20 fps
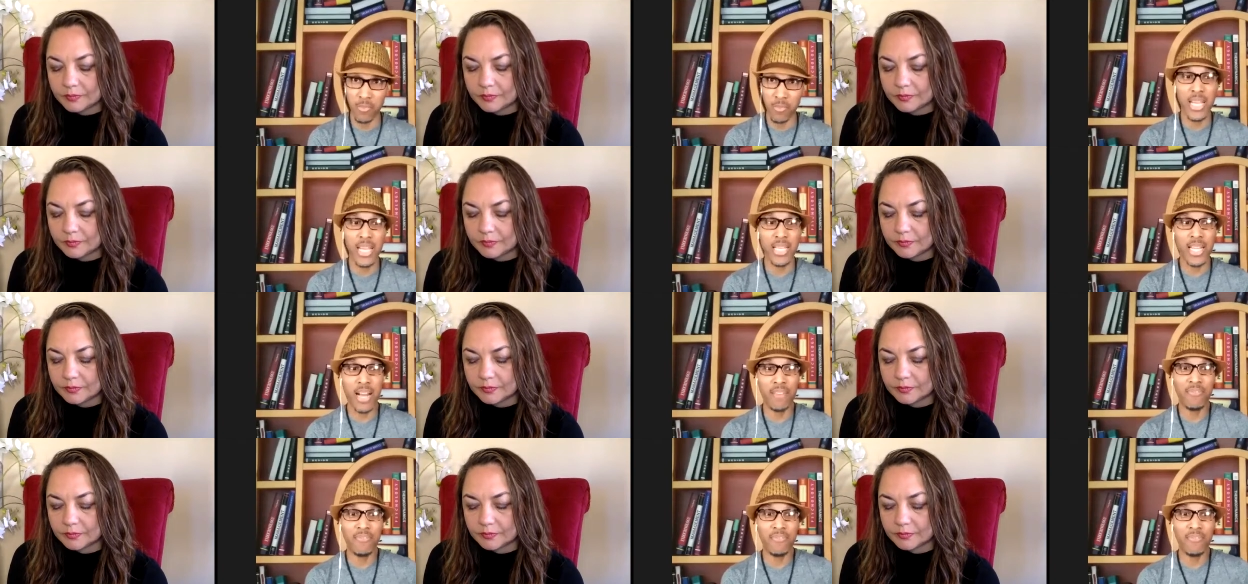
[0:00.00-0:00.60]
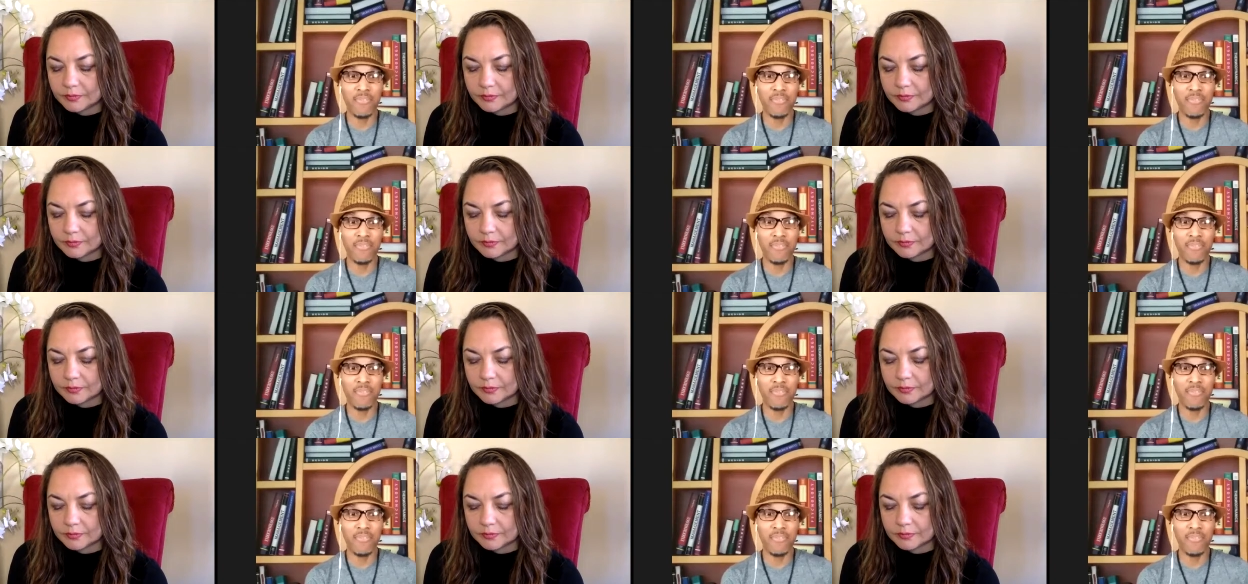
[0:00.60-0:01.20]
Speaker 1: And I found
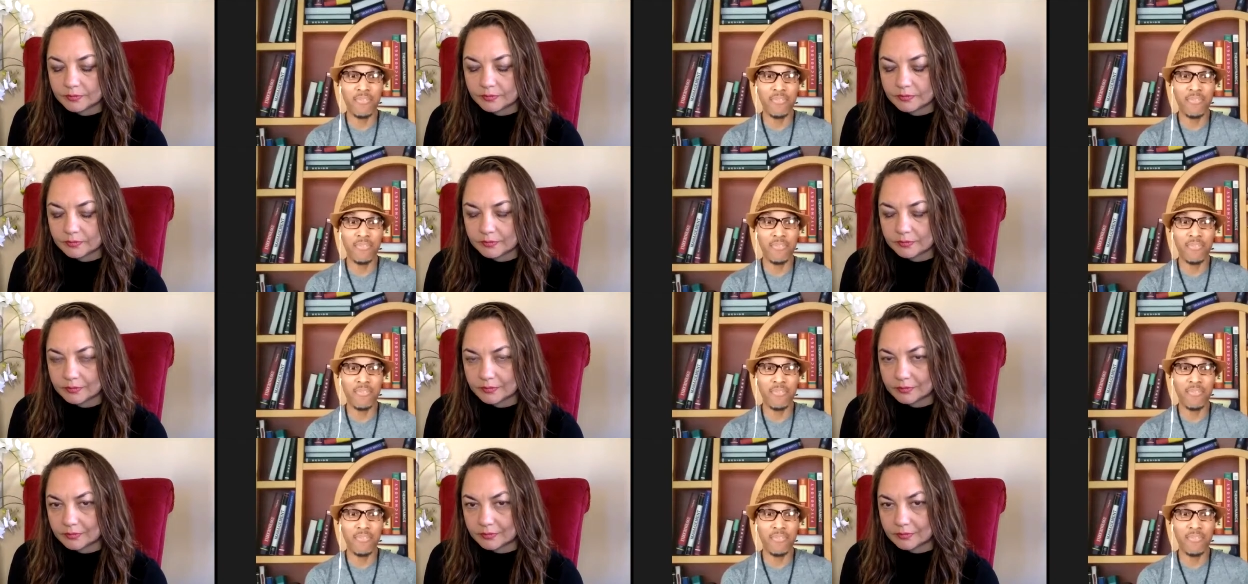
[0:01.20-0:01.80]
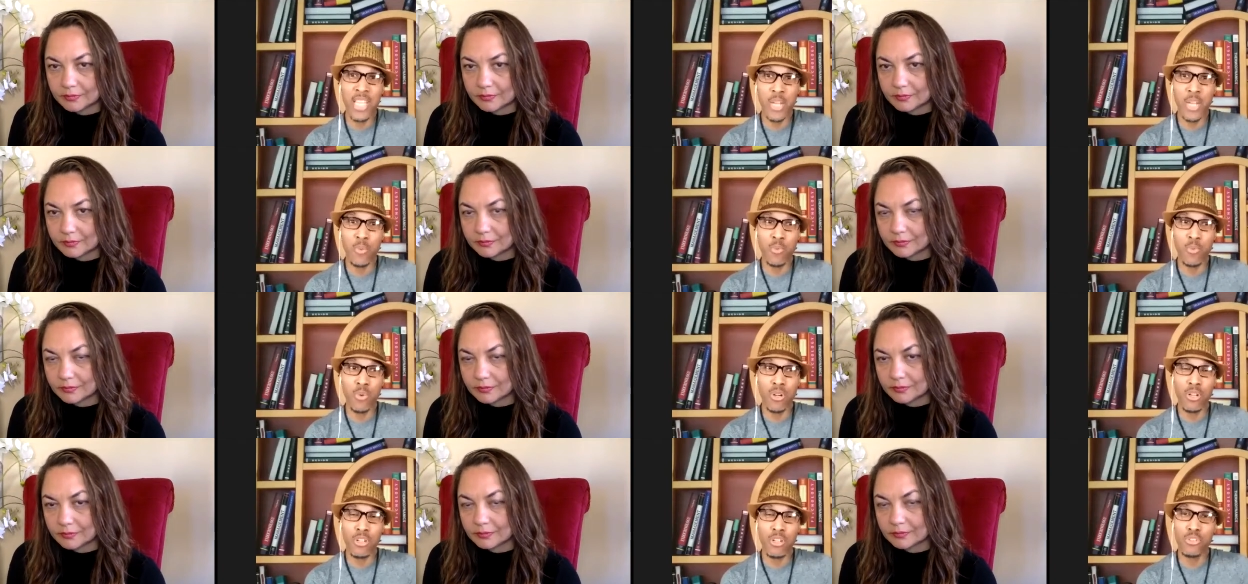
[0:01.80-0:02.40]
that they
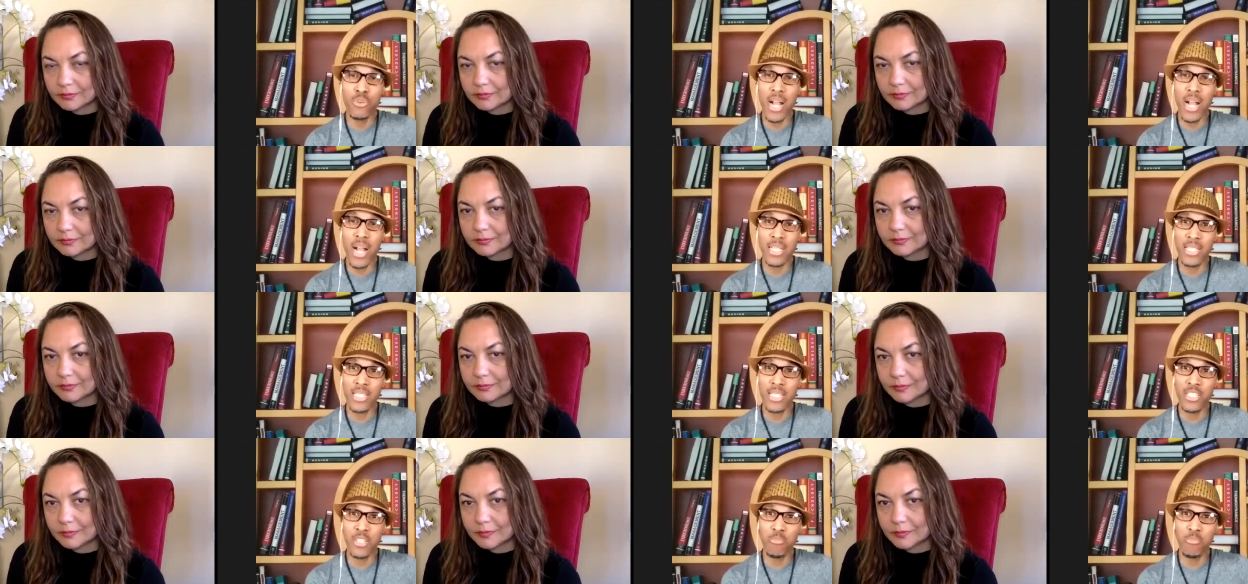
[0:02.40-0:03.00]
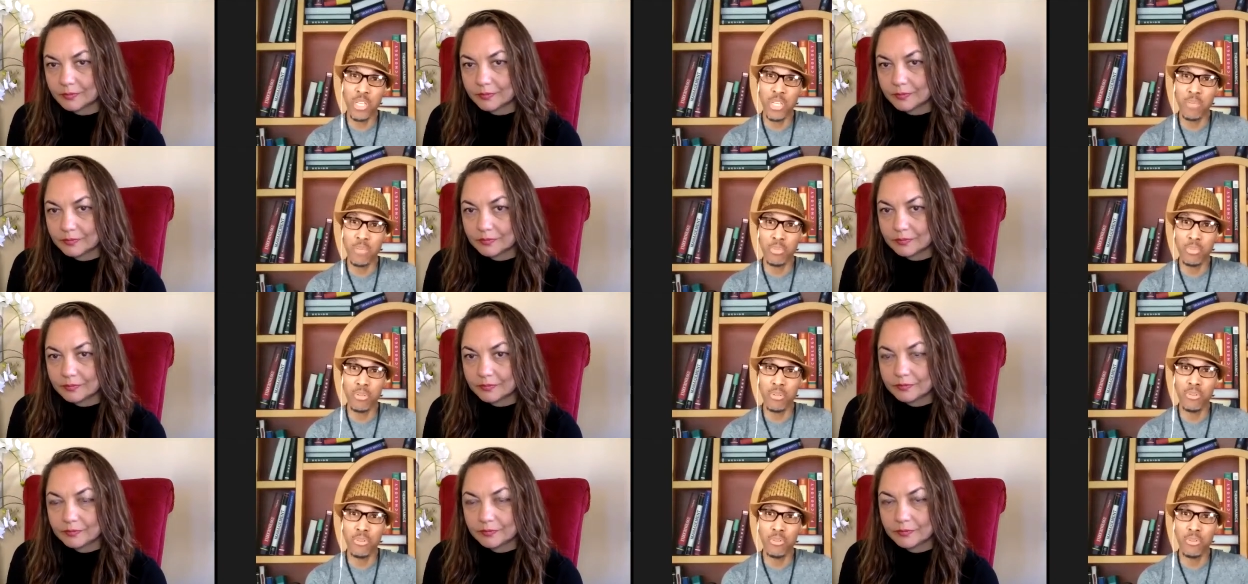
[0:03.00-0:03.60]
were attracted to
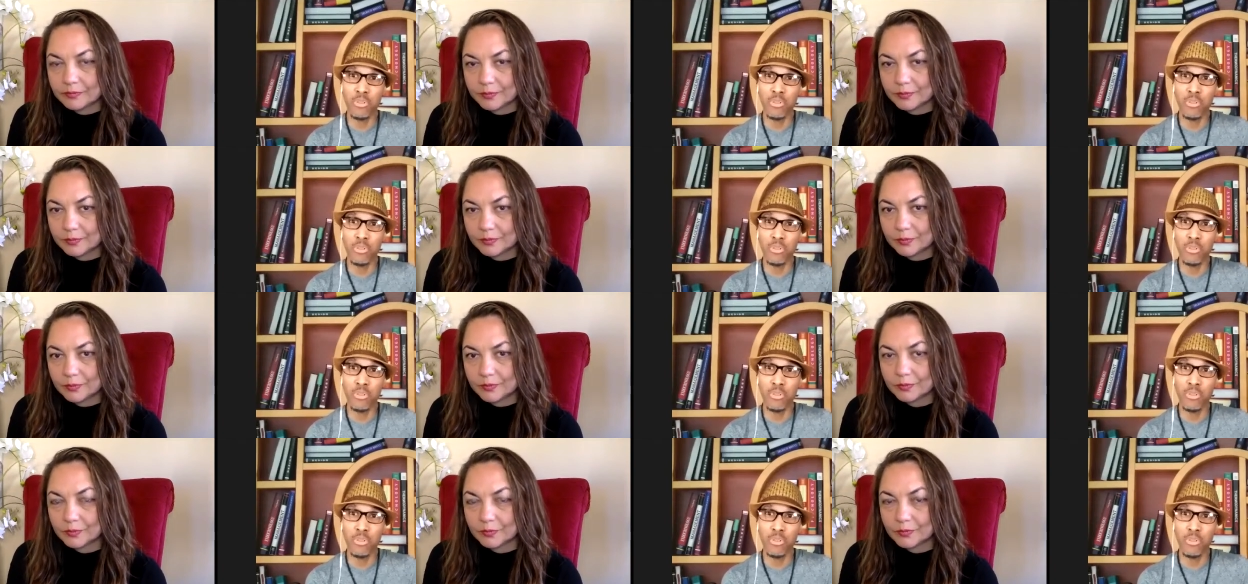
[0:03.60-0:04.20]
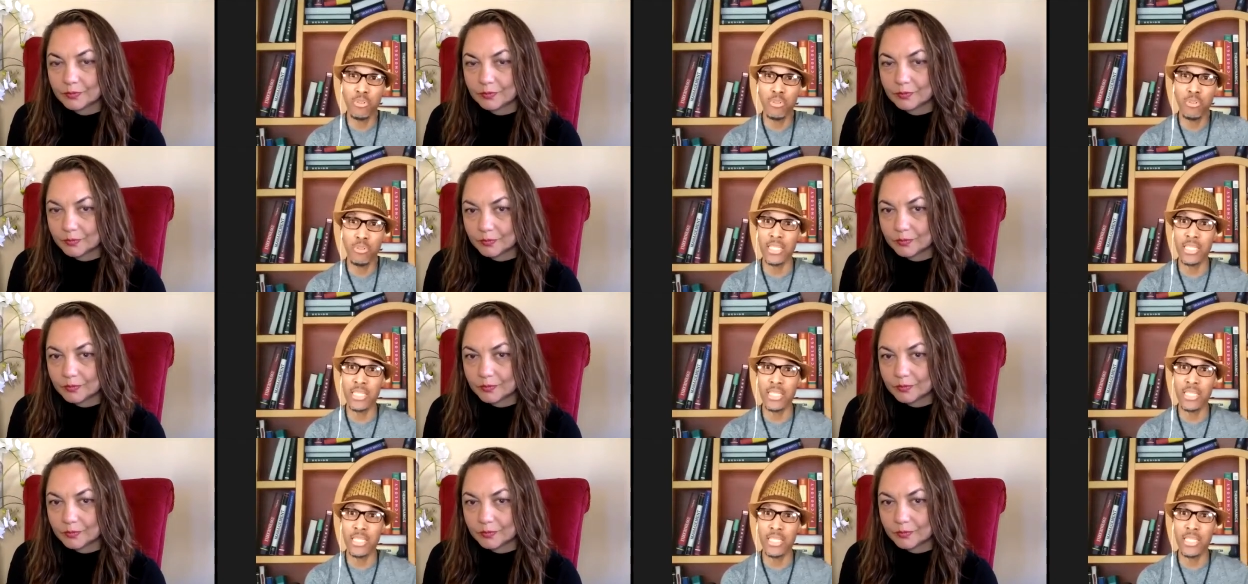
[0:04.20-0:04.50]
people who embodied